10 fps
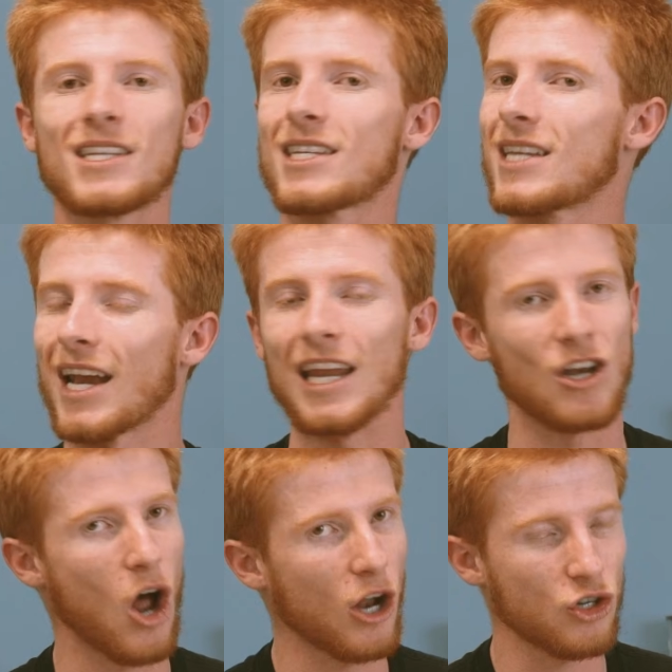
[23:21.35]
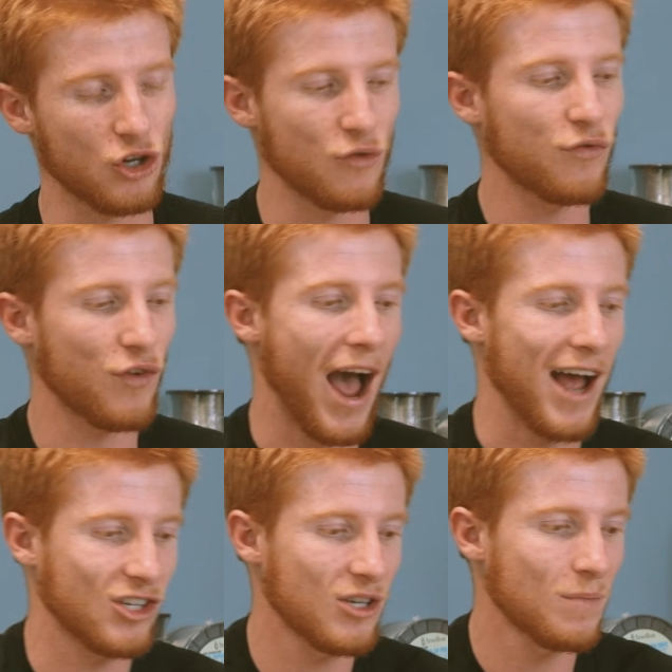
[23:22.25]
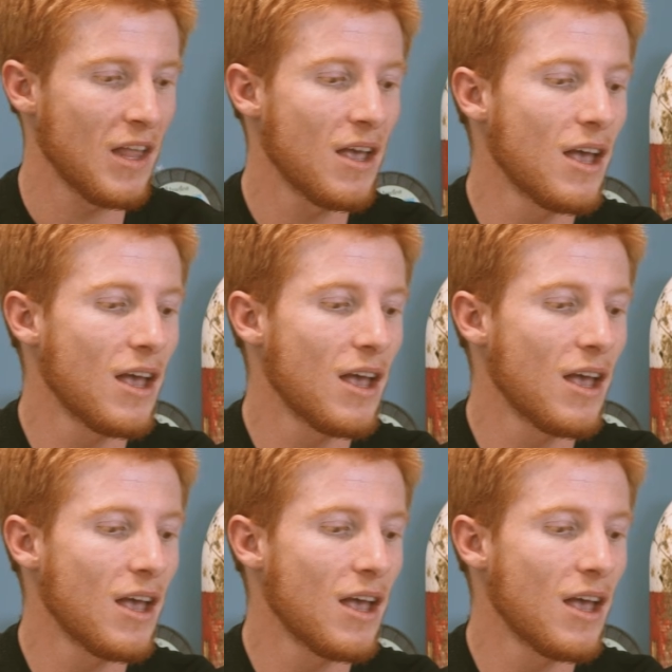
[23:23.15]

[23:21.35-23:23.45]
and steady, not too fast.